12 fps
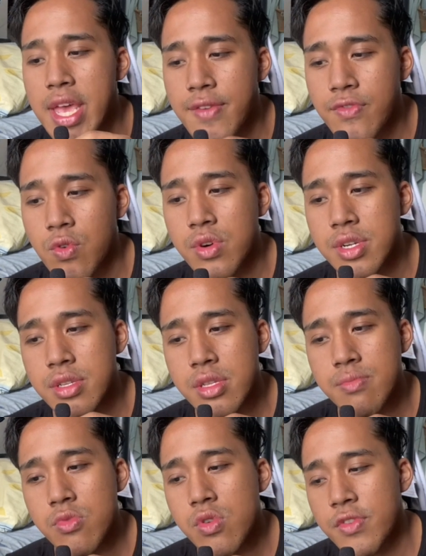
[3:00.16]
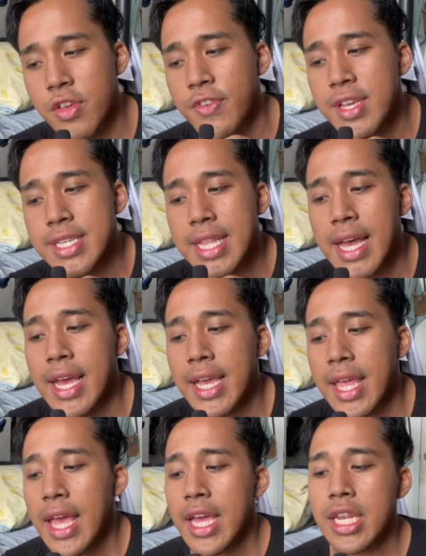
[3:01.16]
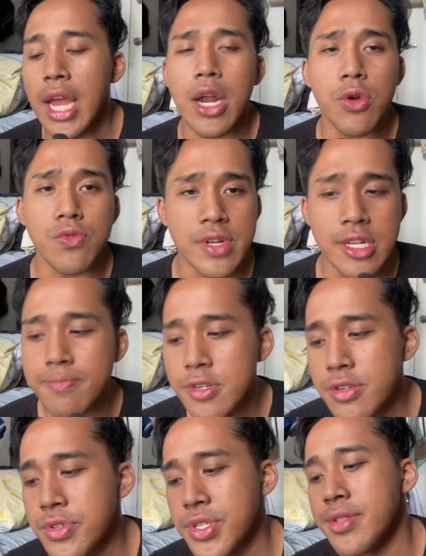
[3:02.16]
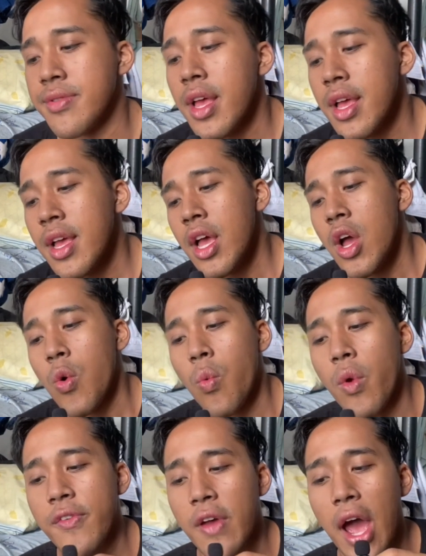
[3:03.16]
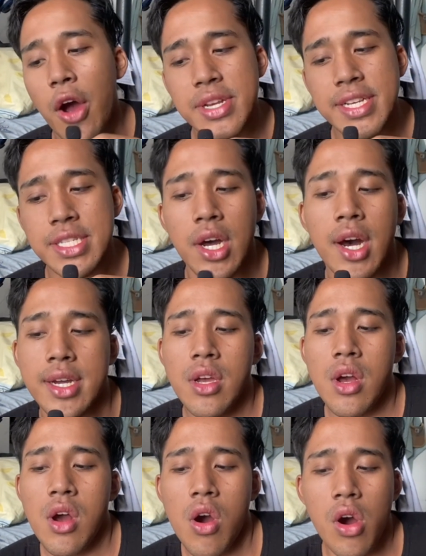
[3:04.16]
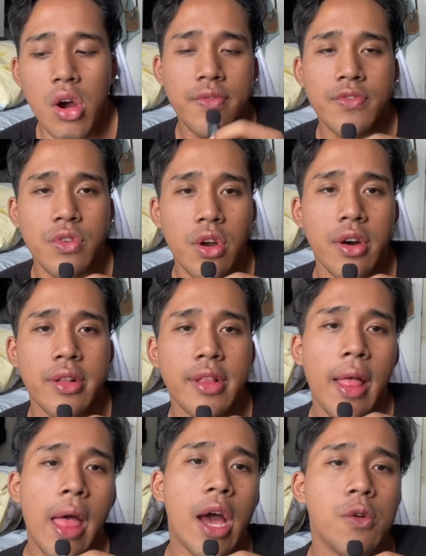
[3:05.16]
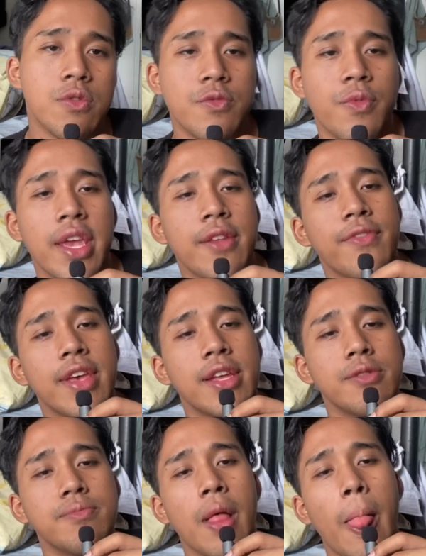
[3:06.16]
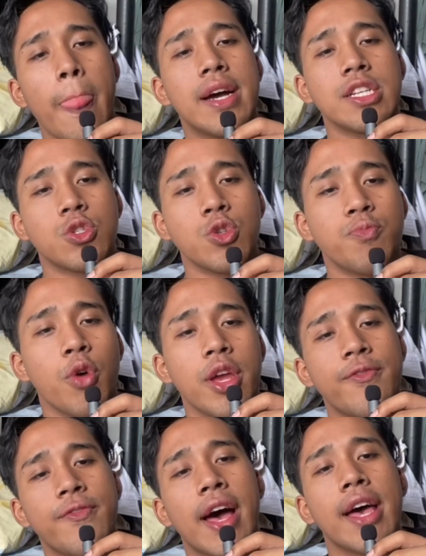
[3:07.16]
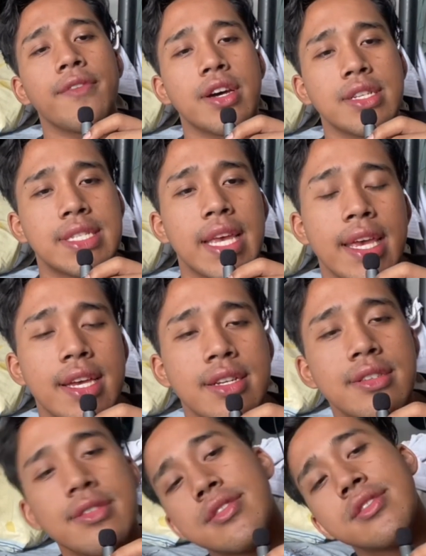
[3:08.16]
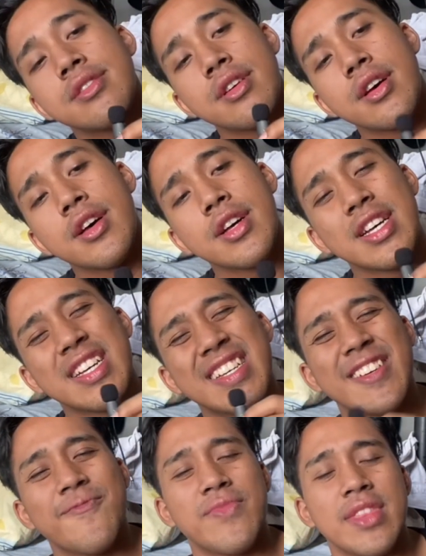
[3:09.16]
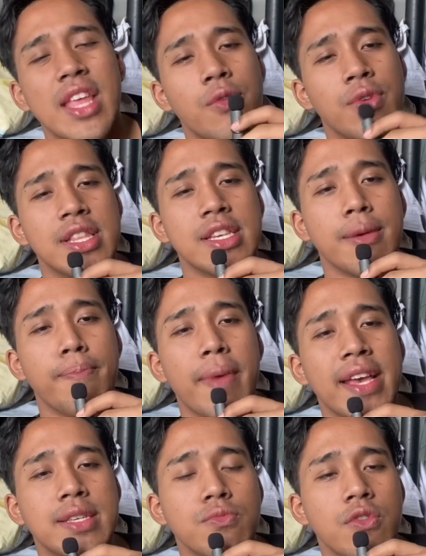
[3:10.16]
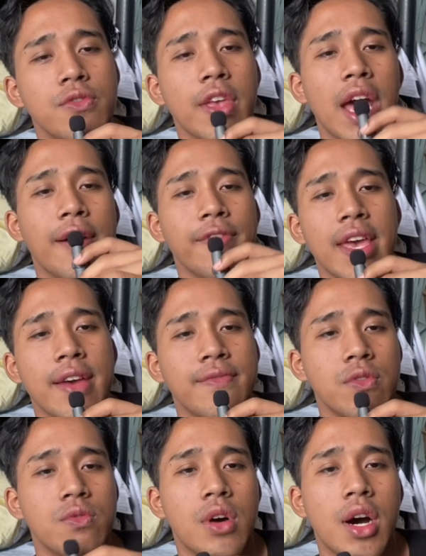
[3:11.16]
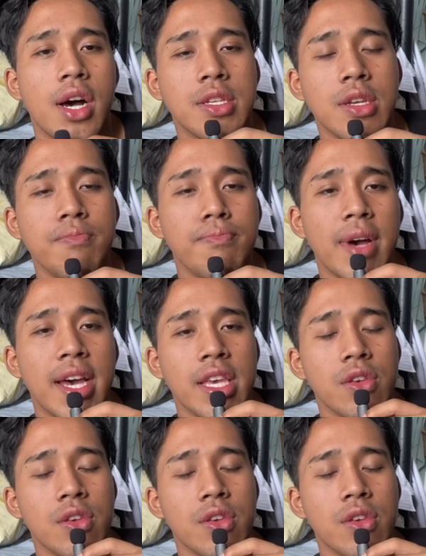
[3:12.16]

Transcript: everyone in the movie feels like not a real person with how they talk. Overall, I would rate Venom a 2.5 out of 10. Not really the best movie I've ever watched. My